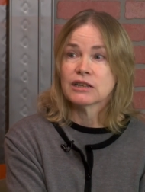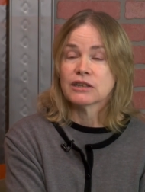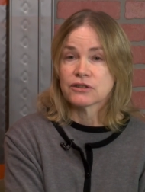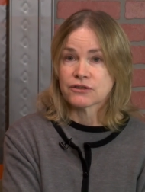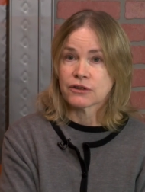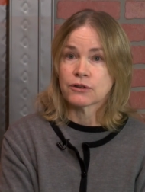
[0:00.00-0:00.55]

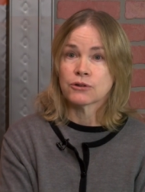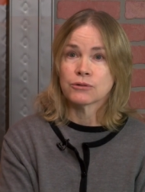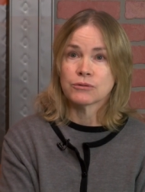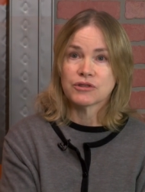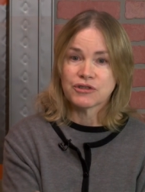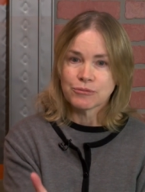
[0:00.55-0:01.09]

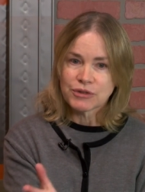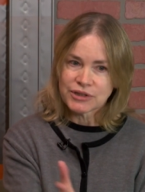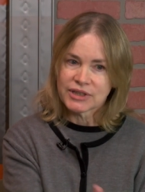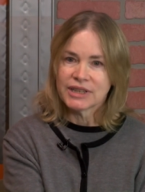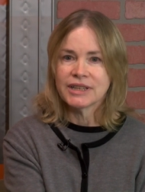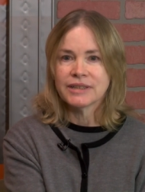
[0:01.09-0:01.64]
So she was
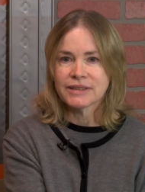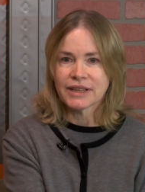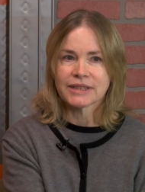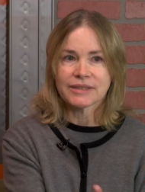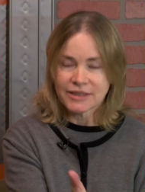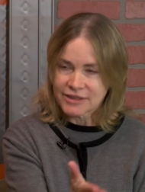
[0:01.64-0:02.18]
in like the